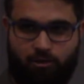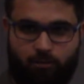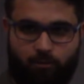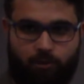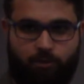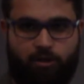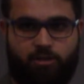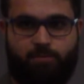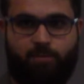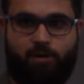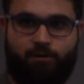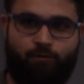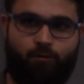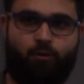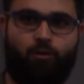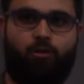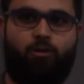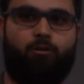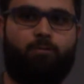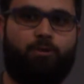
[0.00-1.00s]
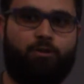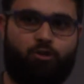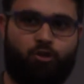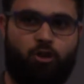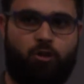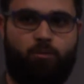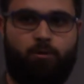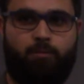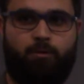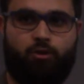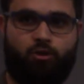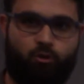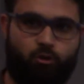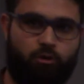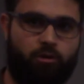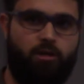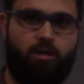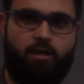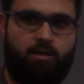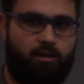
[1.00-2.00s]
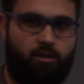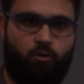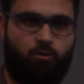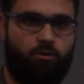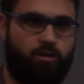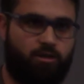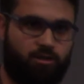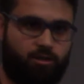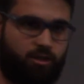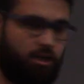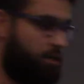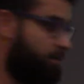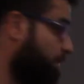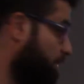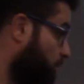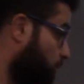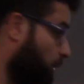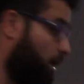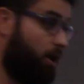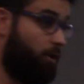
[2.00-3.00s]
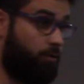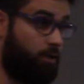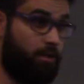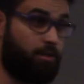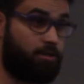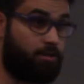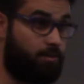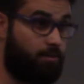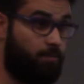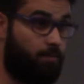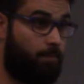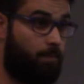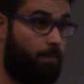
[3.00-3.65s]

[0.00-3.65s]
Whether it's marfu' or mansub or majroor, the noon doesn't change, but the waw does.